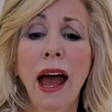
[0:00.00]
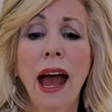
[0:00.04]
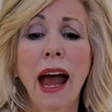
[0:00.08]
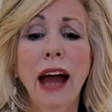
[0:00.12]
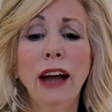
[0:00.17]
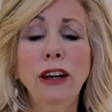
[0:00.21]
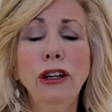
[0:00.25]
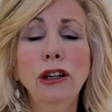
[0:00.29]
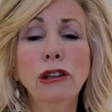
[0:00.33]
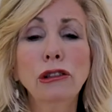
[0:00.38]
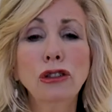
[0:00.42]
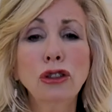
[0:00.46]

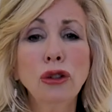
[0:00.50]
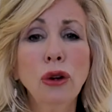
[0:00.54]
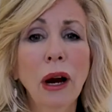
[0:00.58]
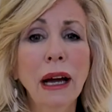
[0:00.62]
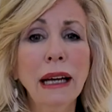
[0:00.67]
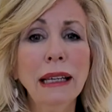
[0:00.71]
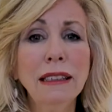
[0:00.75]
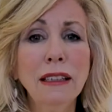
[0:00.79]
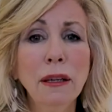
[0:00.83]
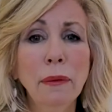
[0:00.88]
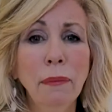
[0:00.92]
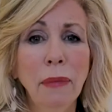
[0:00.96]
and you're
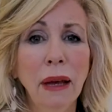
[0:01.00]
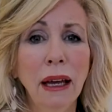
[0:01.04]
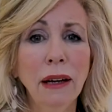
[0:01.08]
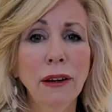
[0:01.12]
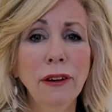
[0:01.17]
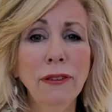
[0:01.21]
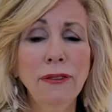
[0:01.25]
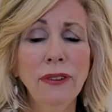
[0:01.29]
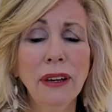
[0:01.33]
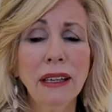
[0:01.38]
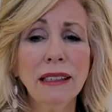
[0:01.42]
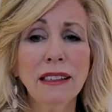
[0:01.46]
trying to
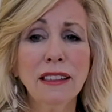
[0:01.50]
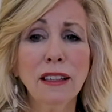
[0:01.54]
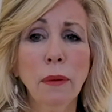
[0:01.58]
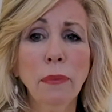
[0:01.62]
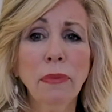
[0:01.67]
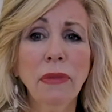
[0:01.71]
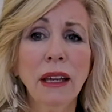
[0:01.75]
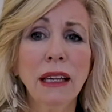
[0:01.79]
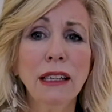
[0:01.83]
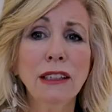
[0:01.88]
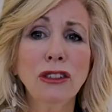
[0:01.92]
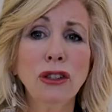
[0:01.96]
manifest
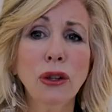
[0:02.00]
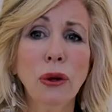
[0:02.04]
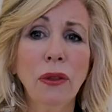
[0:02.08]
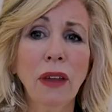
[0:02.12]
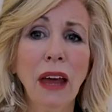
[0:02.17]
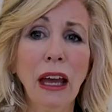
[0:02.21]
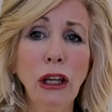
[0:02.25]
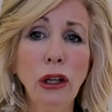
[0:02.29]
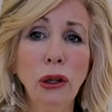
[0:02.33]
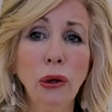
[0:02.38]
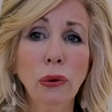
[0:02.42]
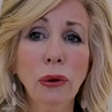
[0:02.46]
something so
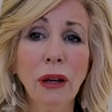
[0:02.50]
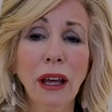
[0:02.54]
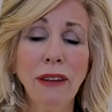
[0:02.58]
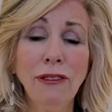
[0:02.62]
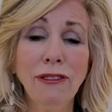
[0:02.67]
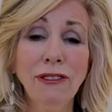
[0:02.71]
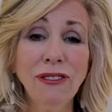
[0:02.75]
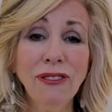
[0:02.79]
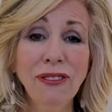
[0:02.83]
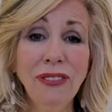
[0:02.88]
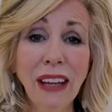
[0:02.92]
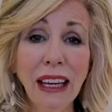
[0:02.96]
that you
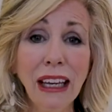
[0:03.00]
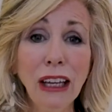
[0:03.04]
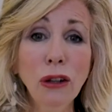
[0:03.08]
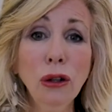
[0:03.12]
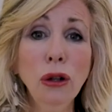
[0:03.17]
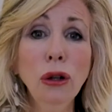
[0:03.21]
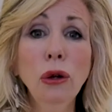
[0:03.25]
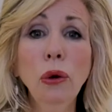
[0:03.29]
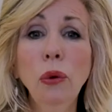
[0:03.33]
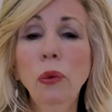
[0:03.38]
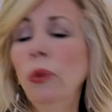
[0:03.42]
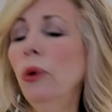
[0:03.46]
can
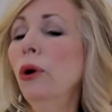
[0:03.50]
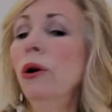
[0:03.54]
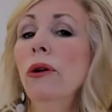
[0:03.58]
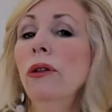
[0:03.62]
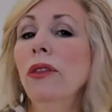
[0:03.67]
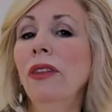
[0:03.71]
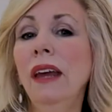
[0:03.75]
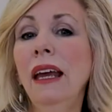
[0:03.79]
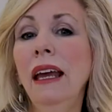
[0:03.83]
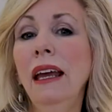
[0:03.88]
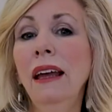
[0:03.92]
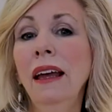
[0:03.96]
feel
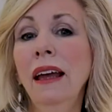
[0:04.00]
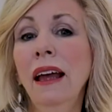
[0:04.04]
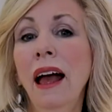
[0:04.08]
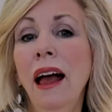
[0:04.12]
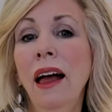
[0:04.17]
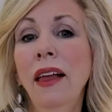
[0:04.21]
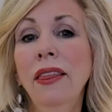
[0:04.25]
worthy,